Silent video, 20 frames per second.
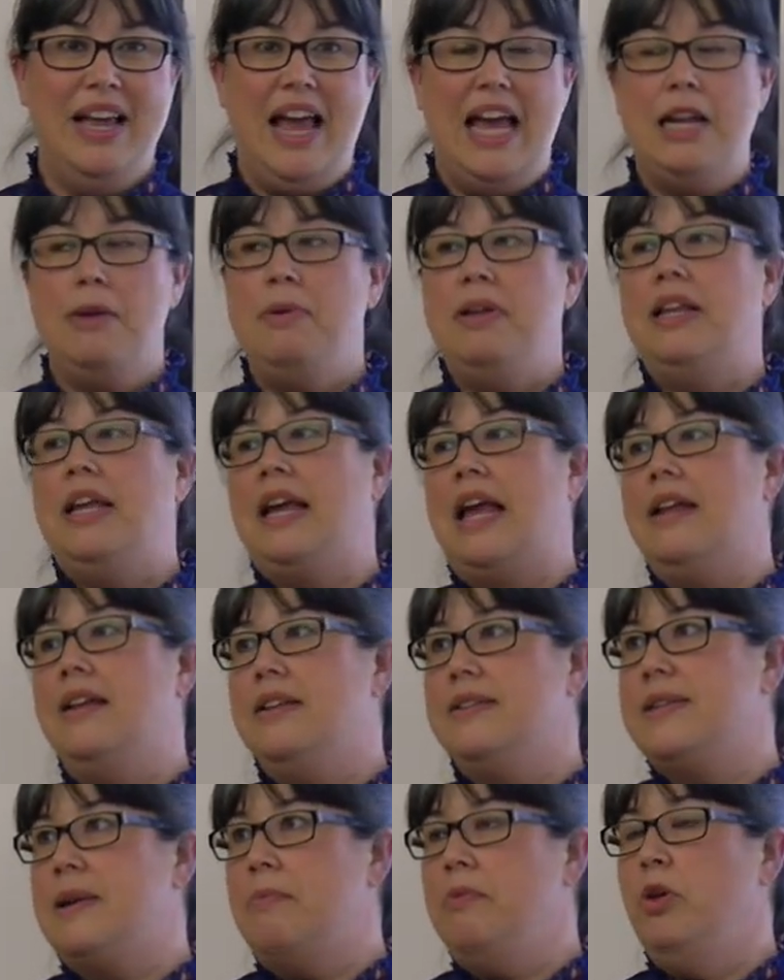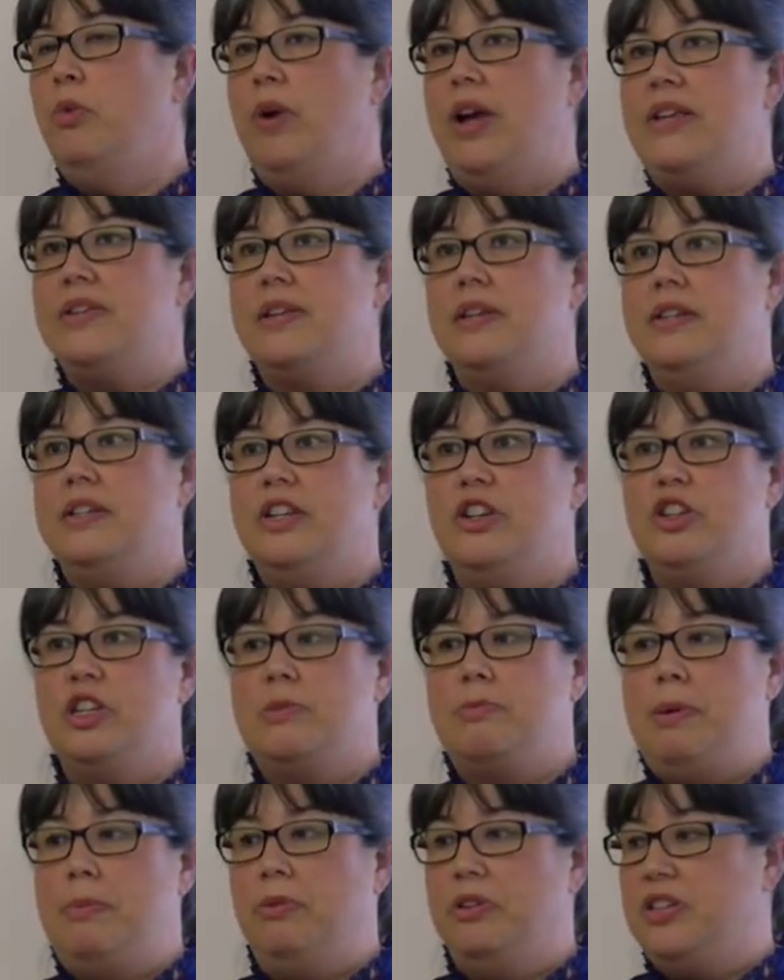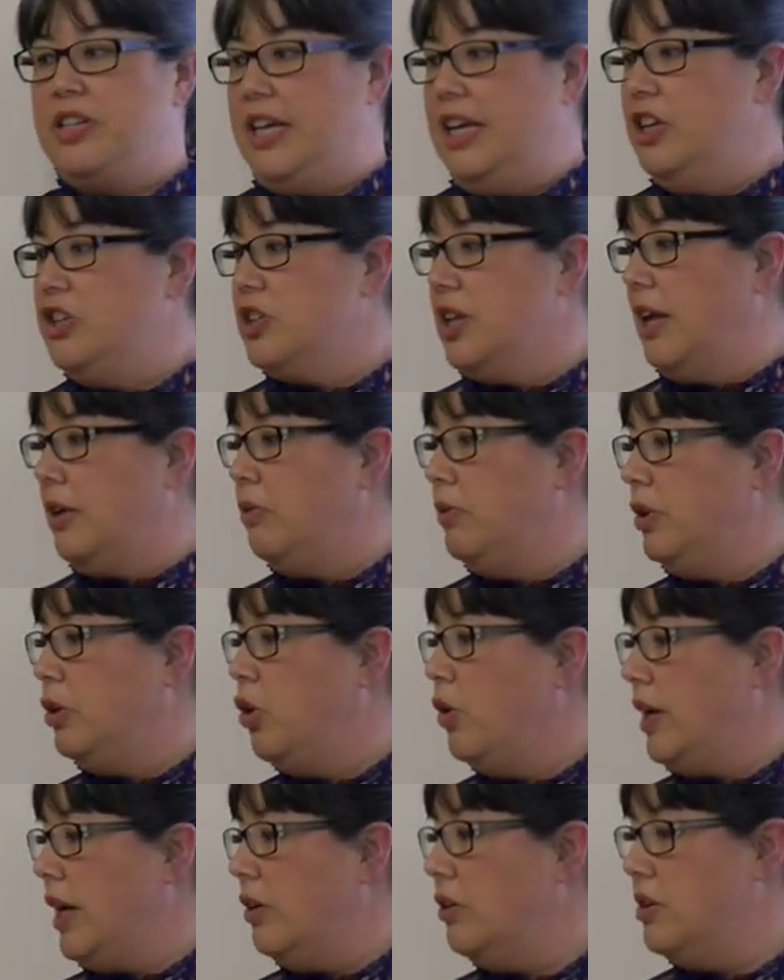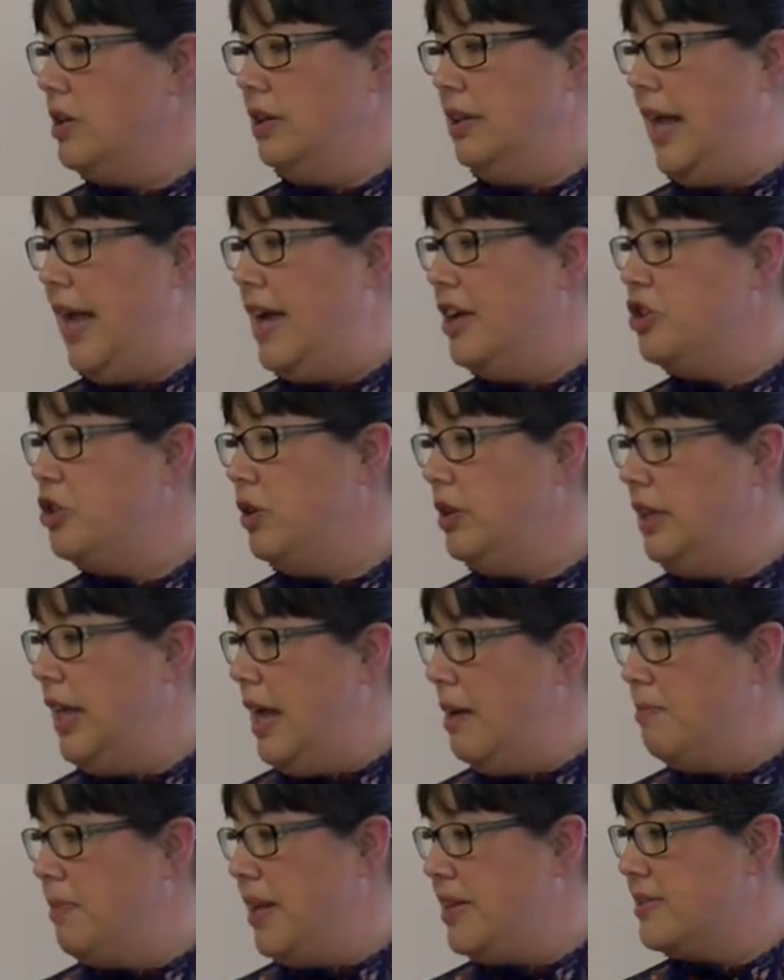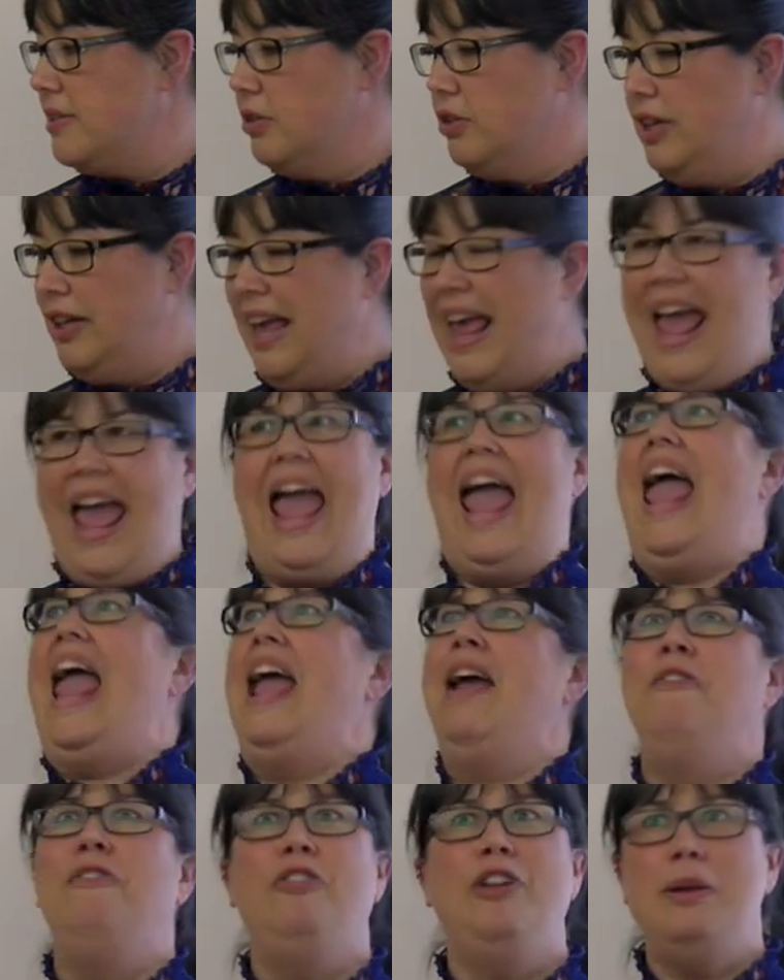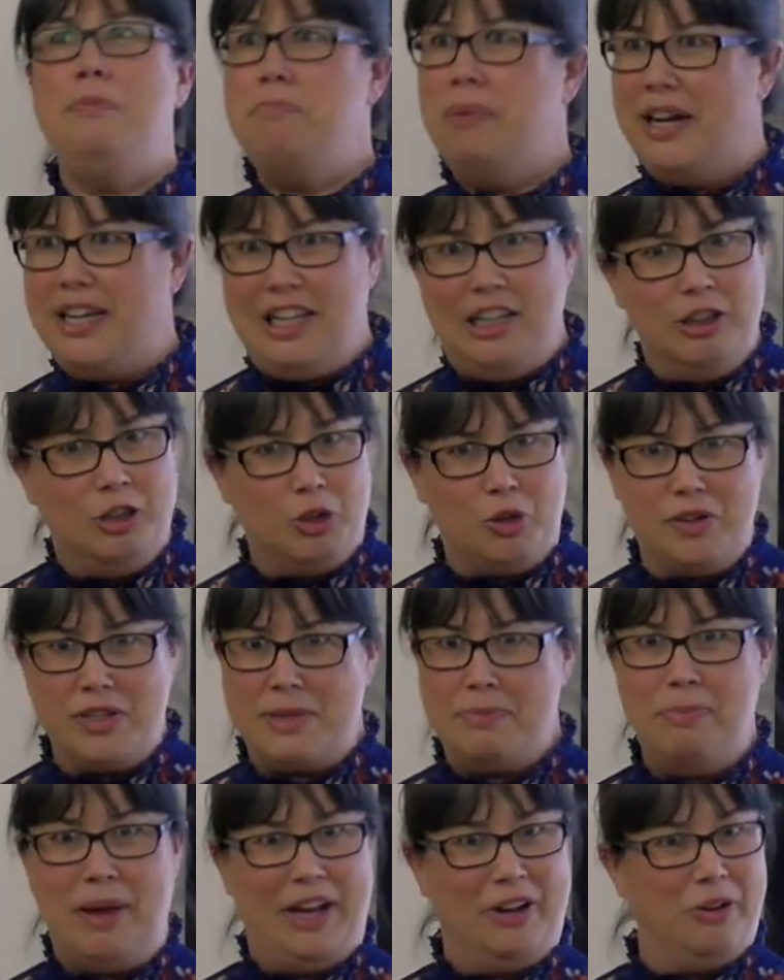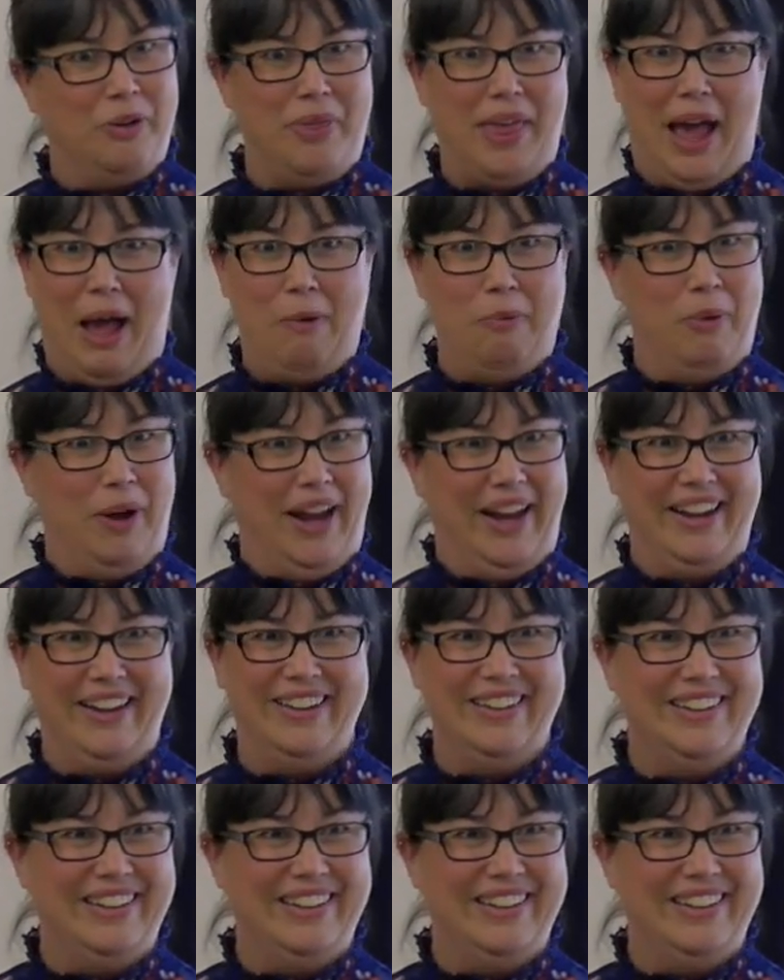And I mean, like, in some of the ways that Indigenous people teach, like going out on the land, doing land based learning, everybody learns better that way.